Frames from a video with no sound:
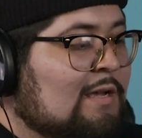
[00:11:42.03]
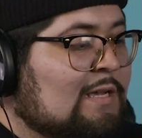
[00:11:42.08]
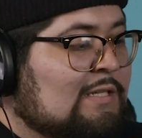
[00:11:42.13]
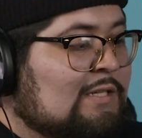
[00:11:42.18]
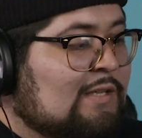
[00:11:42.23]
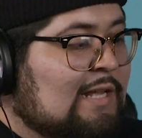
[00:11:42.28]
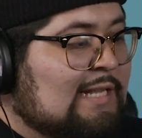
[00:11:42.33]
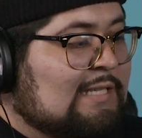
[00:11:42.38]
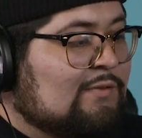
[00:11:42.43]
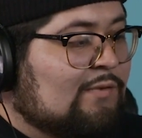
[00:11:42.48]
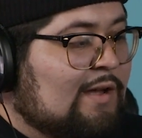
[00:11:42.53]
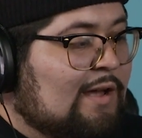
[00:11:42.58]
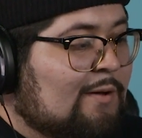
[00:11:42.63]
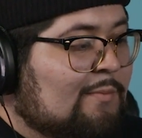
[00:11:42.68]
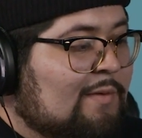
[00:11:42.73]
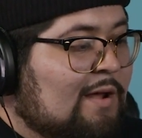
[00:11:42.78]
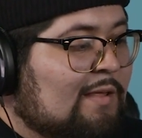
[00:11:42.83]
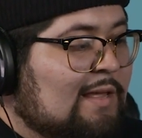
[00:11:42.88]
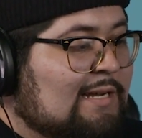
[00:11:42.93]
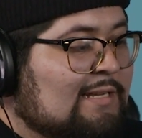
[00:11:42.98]
So that's why
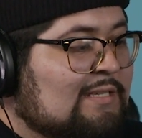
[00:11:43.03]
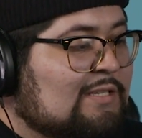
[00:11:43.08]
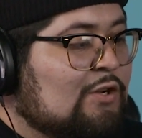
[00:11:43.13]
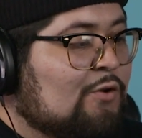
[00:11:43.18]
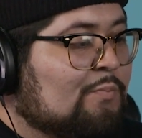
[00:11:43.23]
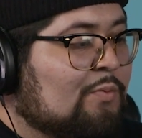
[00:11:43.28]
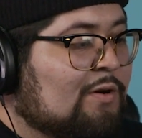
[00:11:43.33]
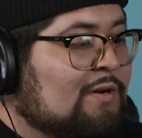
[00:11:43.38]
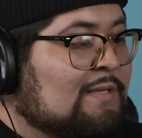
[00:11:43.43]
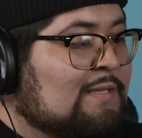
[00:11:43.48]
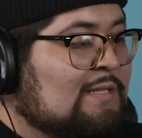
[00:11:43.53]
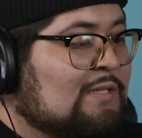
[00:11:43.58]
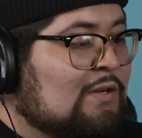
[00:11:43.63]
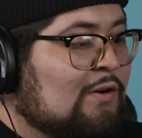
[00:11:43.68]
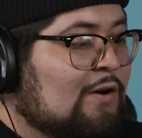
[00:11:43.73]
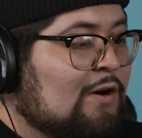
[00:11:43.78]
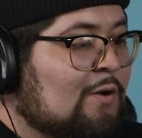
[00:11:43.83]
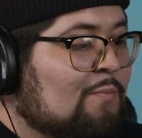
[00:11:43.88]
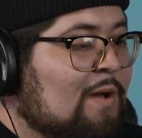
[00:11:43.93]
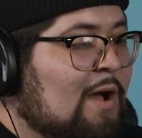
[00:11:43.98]
I'm not, like, super
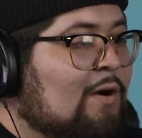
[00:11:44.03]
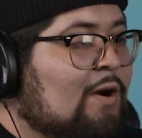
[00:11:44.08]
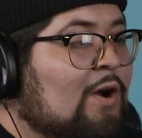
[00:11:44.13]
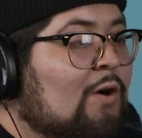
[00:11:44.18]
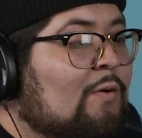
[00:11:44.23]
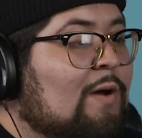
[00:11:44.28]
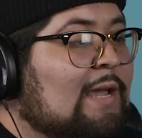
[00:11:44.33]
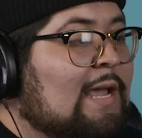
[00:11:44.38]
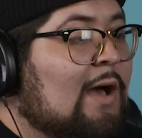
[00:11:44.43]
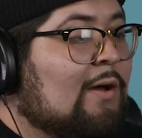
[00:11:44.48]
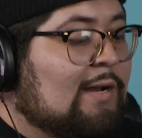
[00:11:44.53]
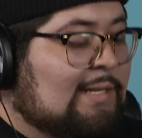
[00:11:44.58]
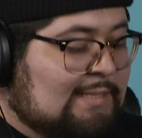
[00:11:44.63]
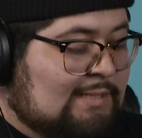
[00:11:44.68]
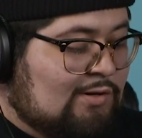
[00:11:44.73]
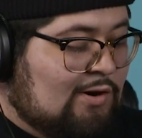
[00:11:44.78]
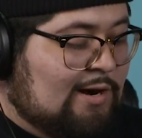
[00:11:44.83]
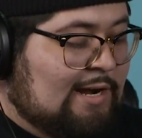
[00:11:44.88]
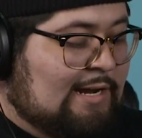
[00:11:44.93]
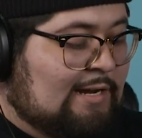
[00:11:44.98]
concerned about going out and
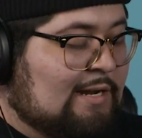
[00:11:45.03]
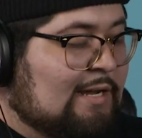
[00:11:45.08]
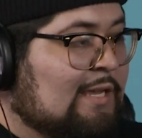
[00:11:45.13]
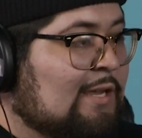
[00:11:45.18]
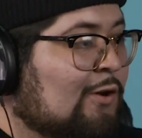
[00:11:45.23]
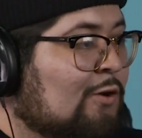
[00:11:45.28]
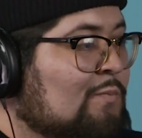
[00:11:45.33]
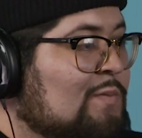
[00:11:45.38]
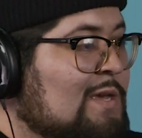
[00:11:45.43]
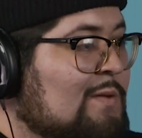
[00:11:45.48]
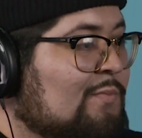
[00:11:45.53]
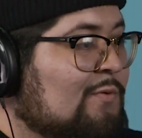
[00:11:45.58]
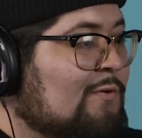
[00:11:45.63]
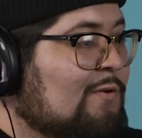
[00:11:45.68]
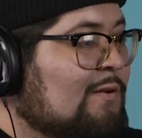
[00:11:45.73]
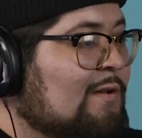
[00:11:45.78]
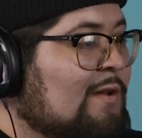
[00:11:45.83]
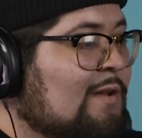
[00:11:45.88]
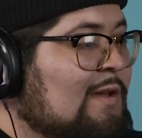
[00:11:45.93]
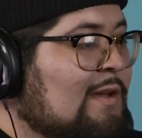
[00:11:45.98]
starting to kill
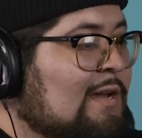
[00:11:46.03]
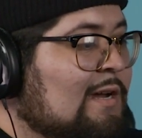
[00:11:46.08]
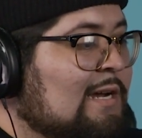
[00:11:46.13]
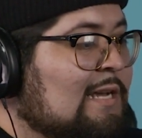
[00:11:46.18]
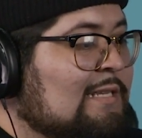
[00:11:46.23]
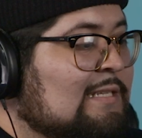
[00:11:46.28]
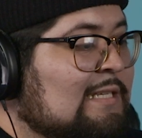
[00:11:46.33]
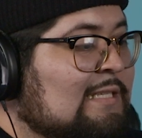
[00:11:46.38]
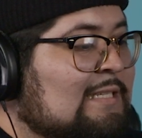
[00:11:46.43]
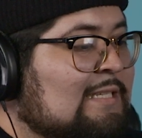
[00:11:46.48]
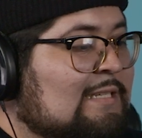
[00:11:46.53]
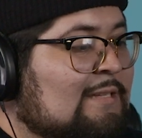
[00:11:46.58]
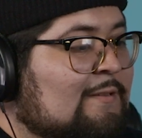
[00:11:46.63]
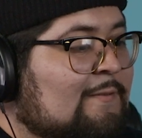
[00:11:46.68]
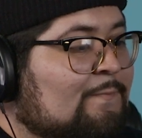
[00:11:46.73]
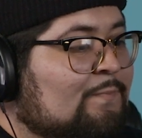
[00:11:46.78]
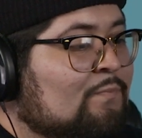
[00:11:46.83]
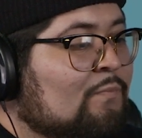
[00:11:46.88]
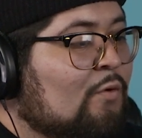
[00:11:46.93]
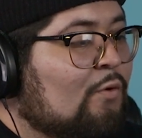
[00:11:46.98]
people, because it's
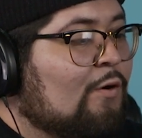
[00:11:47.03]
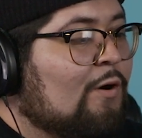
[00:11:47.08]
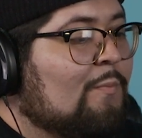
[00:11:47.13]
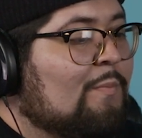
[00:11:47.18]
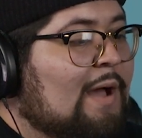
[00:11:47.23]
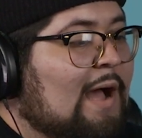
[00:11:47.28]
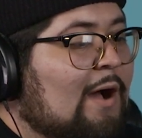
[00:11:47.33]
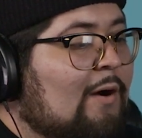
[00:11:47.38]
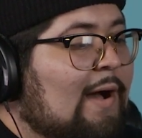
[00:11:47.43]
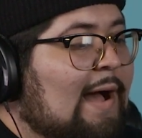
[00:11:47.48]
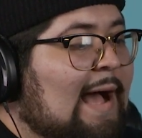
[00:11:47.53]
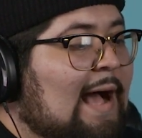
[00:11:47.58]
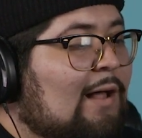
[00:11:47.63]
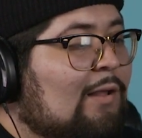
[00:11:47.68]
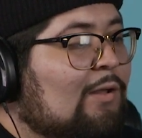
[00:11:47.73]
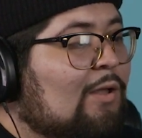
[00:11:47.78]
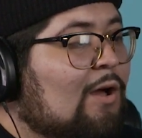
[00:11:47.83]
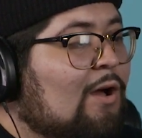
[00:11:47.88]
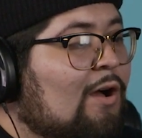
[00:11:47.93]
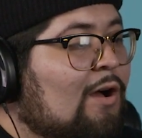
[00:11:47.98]
more about how
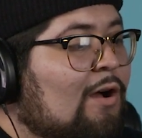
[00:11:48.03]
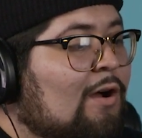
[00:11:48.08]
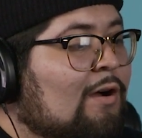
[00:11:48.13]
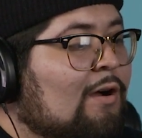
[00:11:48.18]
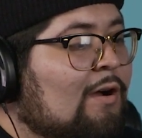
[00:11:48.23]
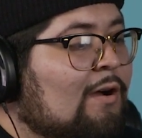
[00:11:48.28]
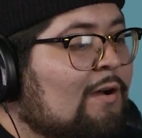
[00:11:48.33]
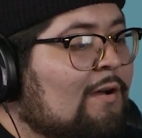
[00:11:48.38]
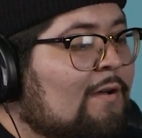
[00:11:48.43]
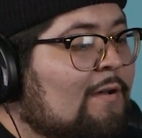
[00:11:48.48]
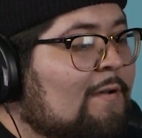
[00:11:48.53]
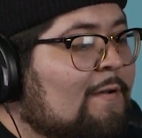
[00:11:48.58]
long